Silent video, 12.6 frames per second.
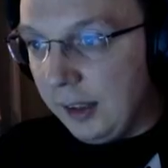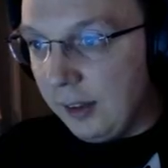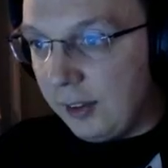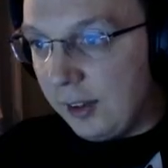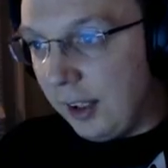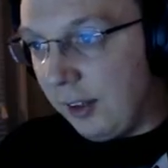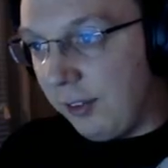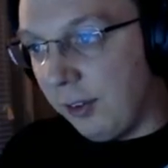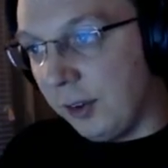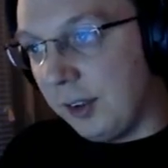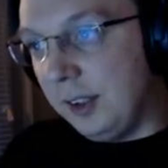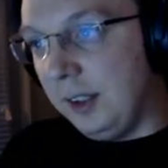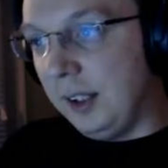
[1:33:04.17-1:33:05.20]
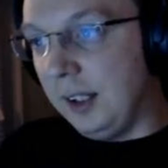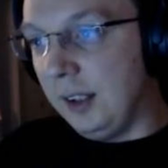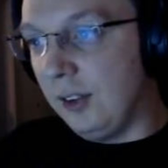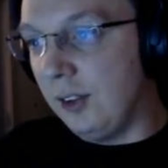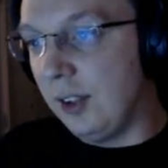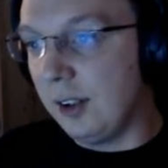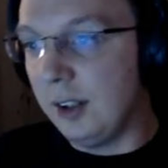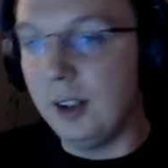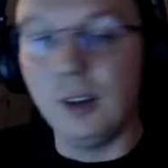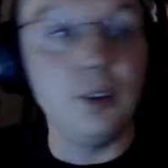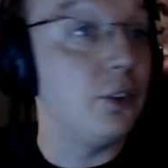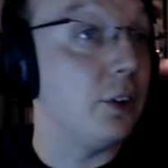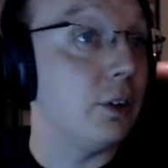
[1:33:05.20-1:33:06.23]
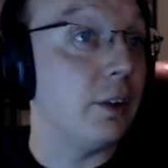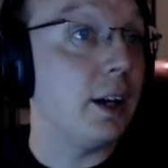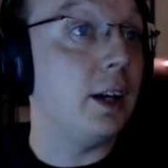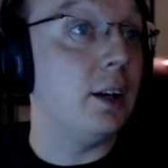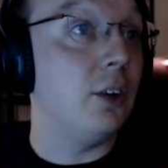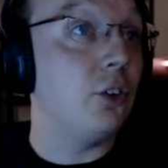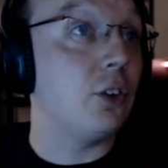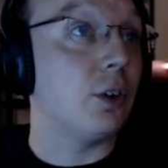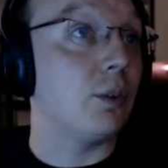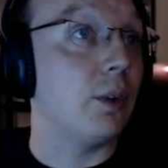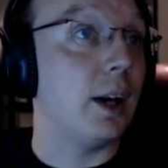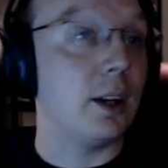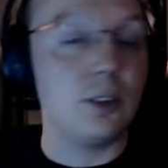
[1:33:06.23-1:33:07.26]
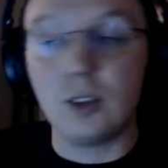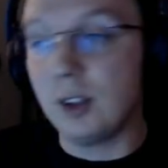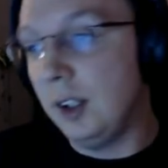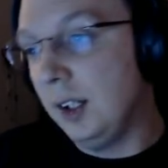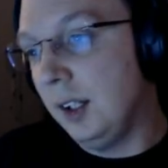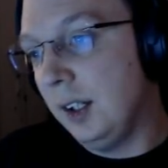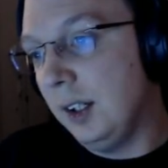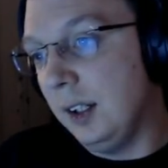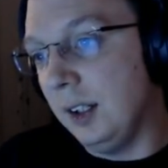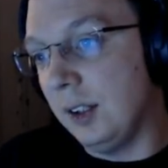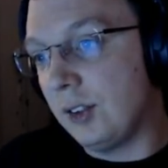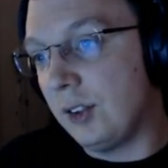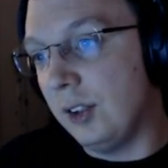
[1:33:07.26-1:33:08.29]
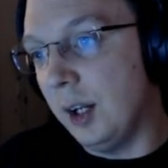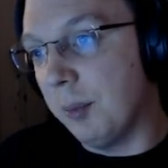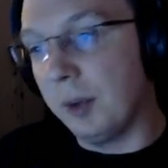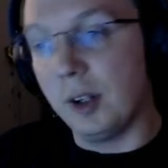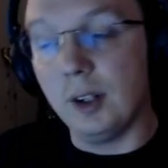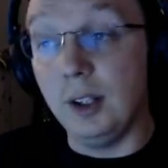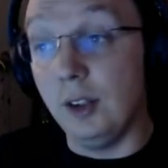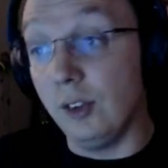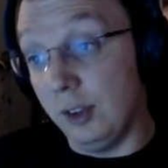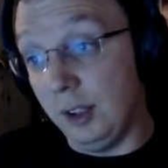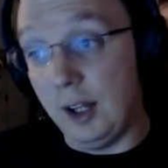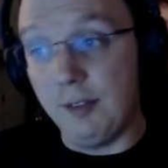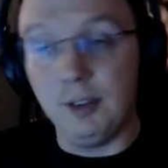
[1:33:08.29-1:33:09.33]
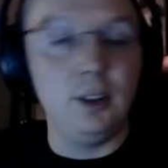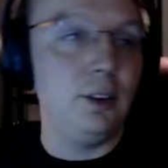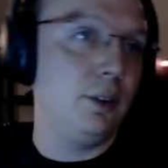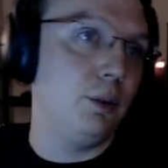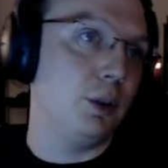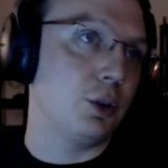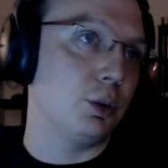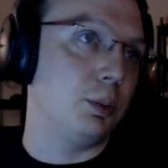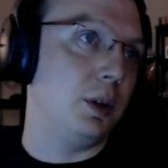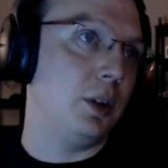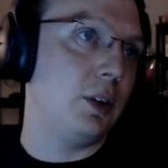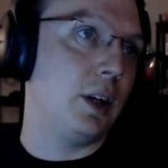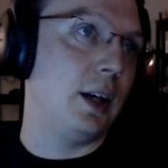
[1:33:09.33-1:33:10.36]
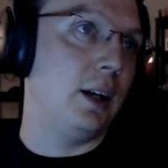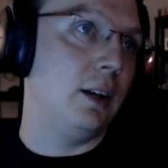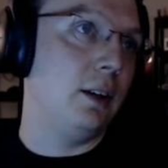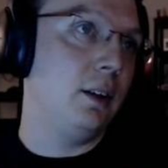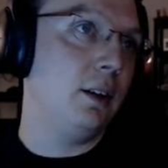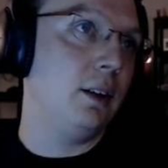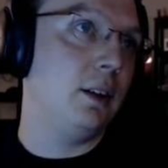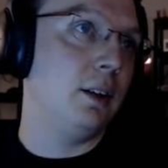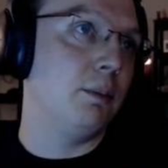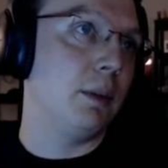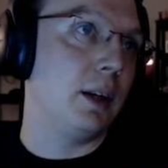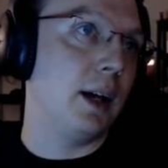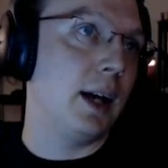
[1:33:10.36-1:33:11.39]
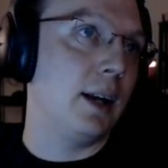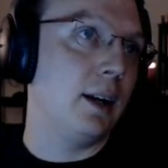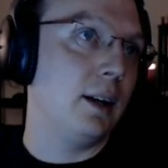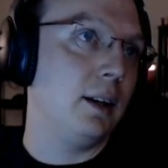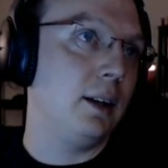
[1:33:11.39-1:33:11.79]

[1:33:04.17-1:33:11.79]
Staff, 14 and 0, so that is correct. Its number is 11, which would be 10 in the data.